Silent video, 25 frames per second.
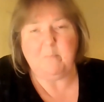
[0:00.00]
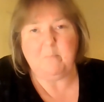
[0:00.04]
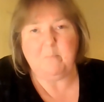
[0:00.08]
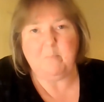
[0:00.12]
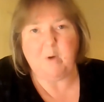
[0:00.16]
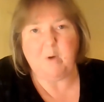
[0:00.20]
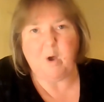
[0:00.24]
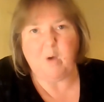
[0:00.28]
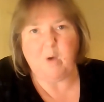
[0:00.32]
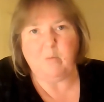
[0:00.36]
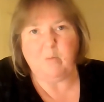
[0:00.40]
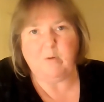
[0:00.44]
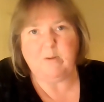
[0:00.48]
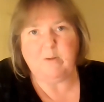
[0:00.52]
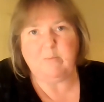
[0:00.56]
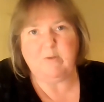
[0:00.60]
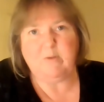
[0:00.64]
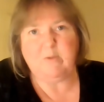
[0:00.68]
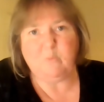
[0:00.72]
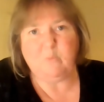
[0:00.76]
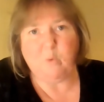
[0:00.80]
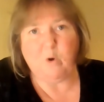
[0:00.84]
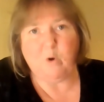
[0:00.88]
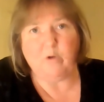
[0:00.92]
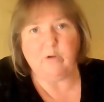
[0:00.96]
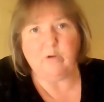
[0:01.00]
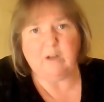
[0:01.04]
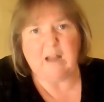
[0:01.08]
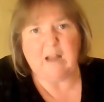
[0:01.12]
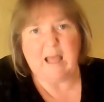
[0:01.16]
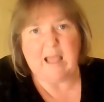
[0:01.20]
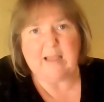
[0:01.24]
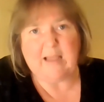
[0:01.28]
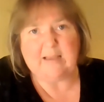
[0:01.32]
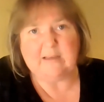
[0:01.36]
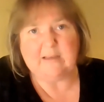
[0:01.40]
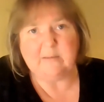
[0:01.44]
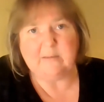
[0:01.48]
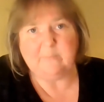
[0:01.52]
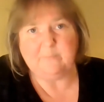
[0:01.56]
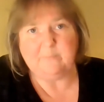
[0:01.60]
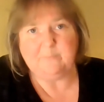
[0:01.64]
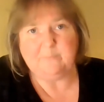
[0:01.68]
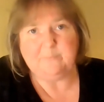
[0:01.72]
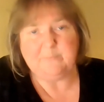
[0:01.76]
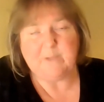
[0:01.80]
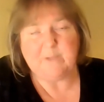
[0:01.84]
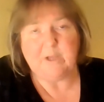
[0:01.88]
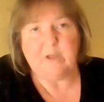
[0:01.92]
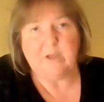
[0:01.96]
but only with one leg.
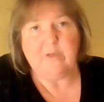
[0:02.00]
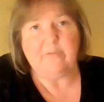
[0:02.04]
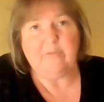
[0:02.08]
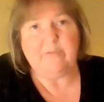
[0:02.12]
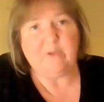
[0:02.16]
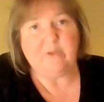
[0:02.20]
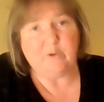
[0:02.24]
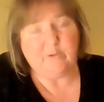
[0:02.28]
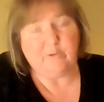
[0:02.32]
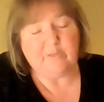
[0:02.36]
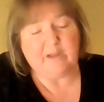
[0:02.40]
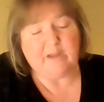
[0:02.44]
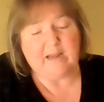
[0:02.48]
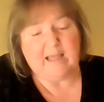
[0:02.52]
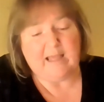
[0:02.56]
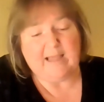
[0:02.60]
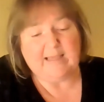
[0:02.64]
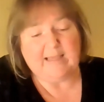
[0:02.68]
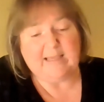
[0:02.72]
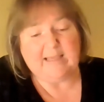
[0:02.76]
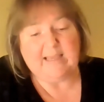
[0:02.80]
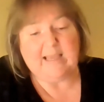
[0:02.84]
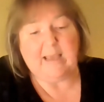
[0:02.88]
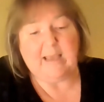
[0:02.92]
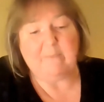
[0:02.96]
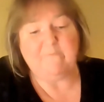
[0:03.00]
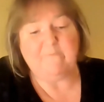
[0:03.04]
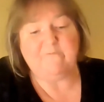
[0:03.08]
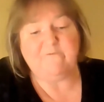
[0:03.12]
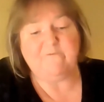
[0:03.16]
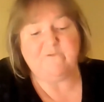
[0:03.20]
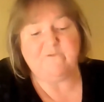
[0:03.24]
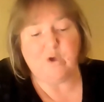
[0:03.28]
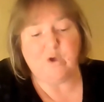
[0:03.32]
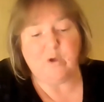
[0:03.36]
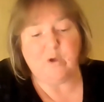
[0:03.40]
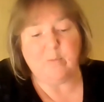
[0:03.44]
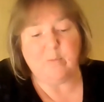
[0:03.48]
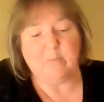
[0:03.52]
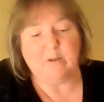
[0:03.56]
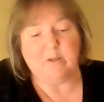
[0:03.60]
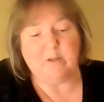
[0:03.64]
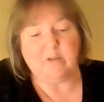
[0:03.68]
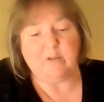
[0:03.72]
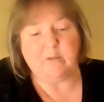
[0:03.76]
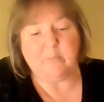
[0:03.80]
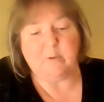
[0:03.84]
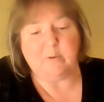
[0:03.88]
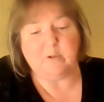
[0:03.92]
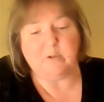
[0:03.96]
The other leg he kept firmly on
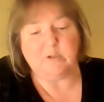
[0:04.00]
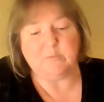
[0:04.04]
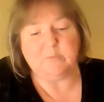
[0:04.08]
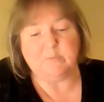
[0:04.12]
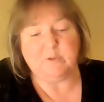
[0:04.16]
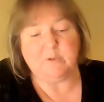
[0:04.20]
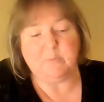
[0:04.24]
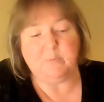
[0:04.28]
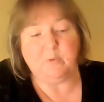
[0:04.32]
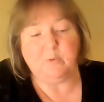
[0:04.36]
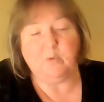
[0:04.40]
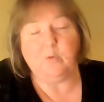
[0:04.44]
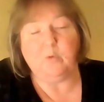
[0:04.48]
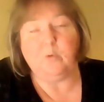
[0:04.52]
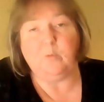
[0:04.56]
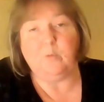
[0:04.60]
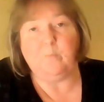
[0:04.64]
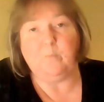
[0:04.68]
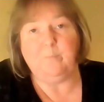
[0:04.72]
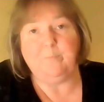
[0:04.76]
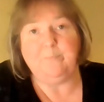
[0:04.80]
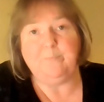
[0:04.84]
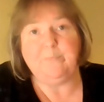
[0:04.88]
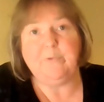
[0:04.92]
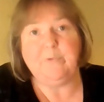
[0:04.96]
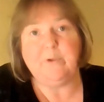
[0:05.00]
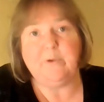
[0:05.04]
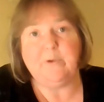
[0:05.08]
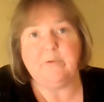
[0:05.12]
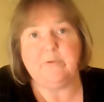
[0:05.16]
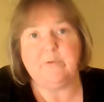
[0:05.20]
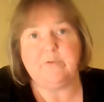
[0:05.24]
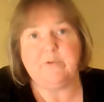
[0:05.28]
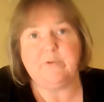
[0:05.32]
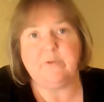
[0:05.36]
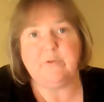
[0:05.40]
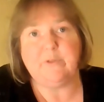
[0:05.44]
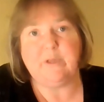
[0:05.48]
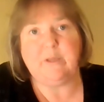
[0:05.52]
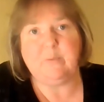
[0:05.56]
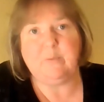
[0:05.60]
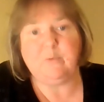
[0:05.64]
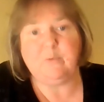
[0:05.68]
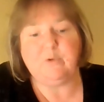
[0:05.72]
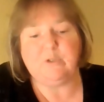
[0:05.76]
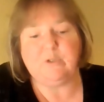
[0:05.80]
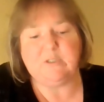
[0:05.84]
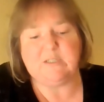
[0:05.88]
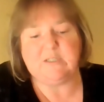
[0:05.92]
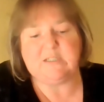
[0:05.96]
the bottom of the pool so that he
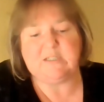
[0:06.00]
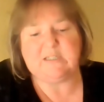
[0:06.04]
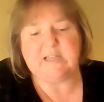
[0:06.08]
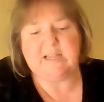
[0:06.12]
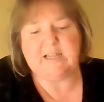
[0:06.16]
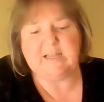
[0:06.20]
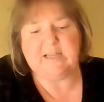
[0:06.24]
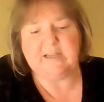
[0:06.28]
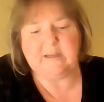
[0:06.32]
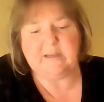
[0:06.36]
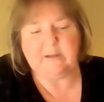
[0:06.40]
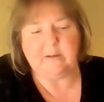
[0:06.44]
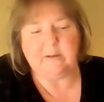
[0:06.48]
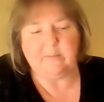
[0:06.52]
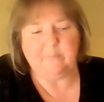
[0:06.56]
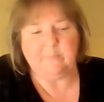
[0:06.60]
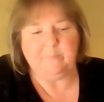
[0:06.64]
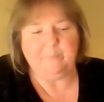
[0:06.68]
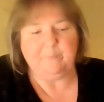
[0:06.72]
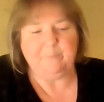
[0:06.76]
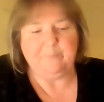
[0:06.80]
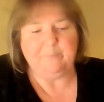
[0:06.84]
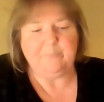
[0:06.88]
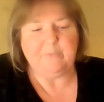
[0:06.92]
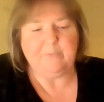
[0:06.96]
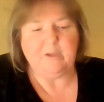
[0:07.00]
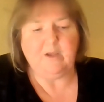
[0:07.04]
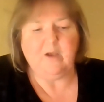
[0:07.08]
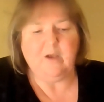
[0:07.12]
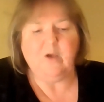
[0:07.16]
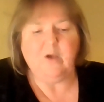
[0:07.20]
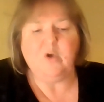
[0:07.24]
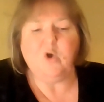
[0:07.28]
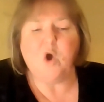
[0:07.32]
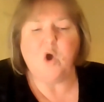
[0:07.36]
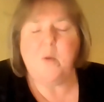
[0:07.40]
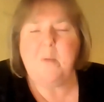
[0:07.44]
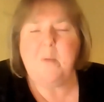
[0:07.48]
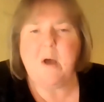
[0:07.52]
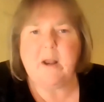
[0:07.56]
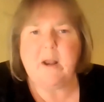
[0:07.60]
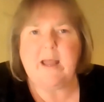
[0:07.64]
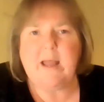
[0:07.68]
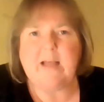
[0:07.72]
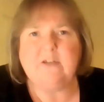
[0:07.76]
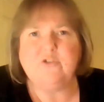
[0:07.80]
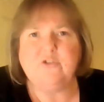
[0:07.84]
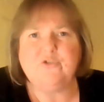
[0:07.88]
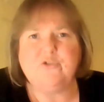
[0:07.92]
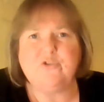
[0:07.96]
wouldn't sink. Come on,
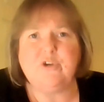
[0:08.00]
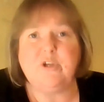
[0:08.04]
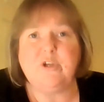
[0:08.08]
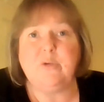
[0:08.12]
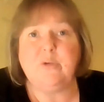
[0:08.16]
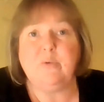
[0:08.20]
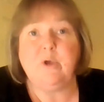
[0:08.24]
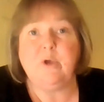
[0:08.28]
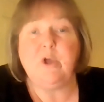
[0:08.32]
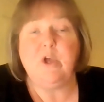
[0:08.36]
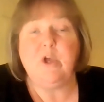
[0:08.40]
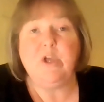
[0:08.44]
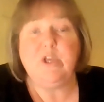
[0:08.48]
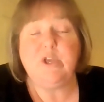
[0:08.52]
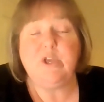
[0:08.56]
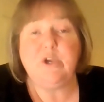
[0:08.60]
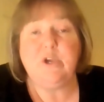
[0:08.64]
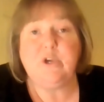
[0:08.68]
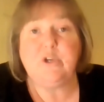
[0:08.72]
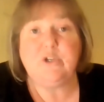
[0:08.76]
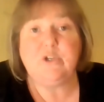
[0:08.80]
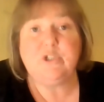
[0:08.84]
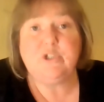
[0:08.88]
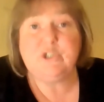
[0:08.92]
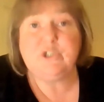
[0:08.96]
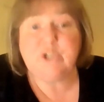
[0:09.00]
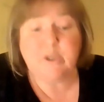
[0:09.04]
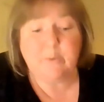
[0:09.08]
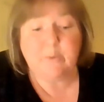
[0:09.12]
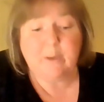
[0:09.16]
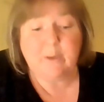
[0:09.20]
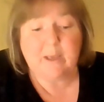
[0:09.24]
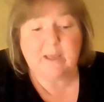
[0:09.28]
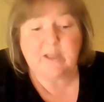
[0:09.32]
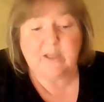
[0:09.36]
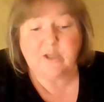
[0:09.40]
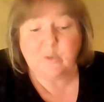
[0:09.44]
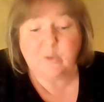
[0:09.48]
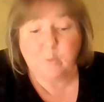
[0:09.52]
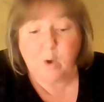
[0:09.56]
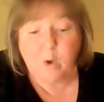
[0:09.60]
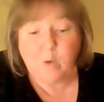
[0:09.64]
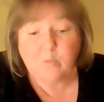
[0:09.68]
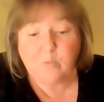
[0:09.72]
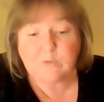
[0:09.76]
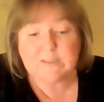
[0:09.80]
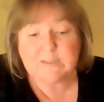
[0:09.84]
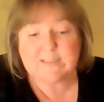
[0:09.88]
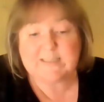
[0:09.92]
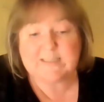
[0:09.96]
Andrew, you can do it. You
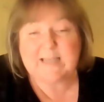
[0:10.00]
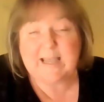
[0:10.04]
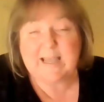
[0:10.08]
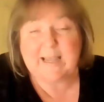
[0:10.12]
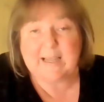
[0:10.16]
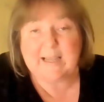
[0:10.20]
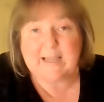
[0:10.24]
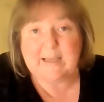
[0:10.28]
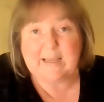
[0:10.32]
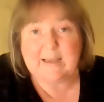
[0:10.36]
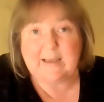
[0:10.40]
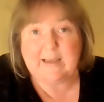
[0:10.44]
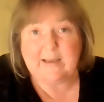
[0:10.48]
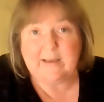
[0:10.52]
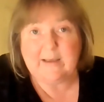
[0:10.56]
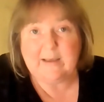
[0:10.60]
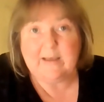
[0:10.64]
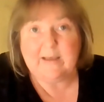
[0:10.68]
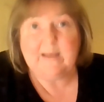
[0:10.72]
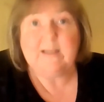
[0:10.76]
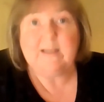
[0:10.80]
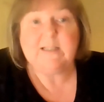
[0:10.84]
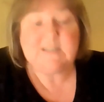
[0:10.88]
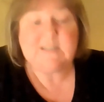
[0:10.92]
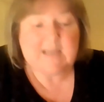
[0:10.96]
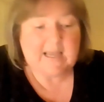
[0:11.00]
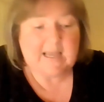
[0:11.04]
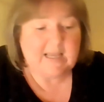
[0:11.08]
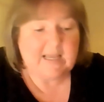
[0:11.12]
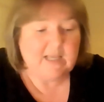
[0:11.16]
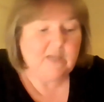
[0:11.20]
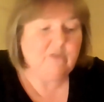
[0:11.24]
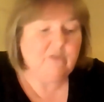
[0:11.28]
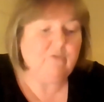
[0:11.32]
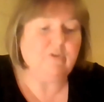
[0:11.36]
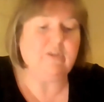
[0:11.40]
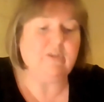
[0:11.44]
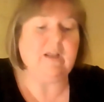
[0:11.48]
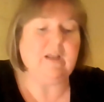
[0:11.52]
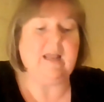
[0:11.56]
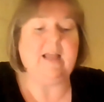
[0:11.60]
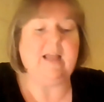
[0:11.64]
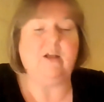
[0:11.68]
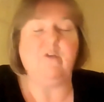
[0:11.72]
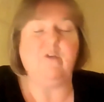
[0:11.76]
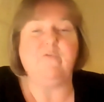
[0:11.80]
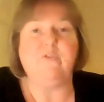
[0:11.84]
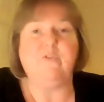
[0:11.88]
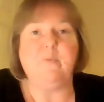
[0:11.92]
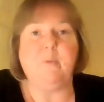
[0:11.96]
won't sink. Take your other
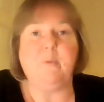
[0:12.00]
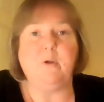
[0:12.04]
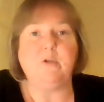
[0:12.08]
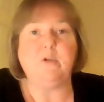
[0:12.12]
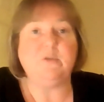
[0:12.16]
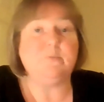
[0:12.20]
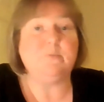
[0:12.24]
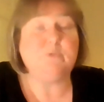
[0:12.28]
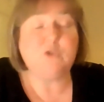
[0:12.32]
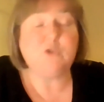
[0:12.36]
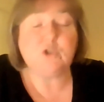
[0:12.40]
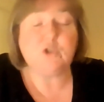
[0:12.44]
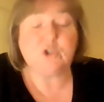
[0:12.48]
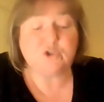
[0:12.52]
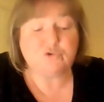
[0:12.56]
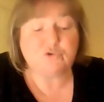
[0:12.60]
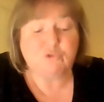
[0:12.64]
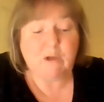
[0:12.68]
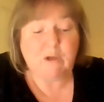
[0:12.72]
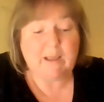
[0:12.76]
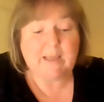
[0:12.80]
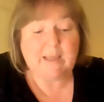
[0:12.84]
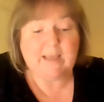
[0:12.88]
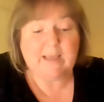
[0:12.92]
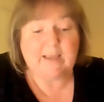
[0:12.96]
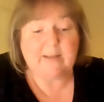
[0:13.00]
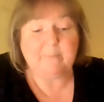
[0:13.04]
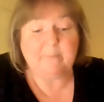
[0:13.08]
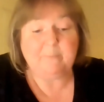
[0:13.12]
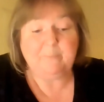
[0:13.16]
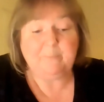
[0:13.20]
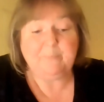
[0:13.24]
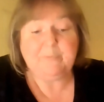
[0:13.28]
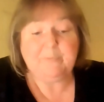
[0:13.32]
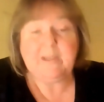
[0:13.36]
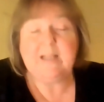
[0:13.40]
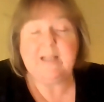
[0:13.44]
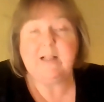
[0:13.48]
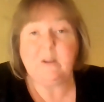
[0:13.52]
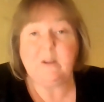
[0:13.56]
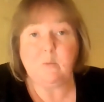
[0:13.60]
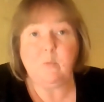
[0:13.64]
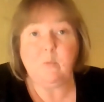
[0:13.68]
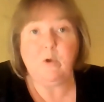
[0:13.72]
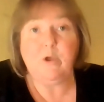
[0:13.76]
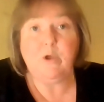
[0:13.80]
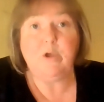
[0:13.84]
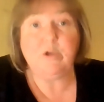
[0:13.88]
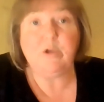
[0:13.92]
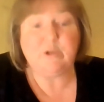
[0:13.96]
leg off the bottom. Just try it. It'll
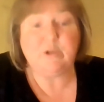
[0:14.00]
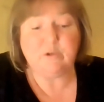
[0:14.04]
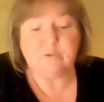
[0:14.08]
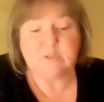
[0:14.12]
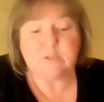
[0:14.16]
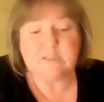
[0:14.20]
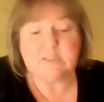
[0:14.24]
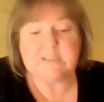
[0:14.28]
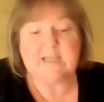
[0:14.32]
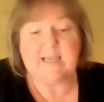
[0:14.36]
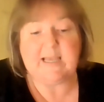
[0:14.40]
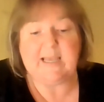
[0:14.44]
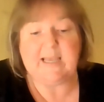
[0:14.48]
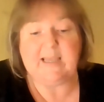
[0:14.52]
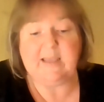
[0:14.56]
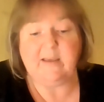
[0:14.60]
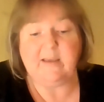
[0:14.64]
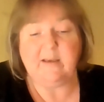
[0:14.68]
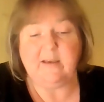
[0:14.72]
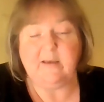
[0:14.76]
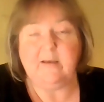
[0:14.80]
work, you'll see.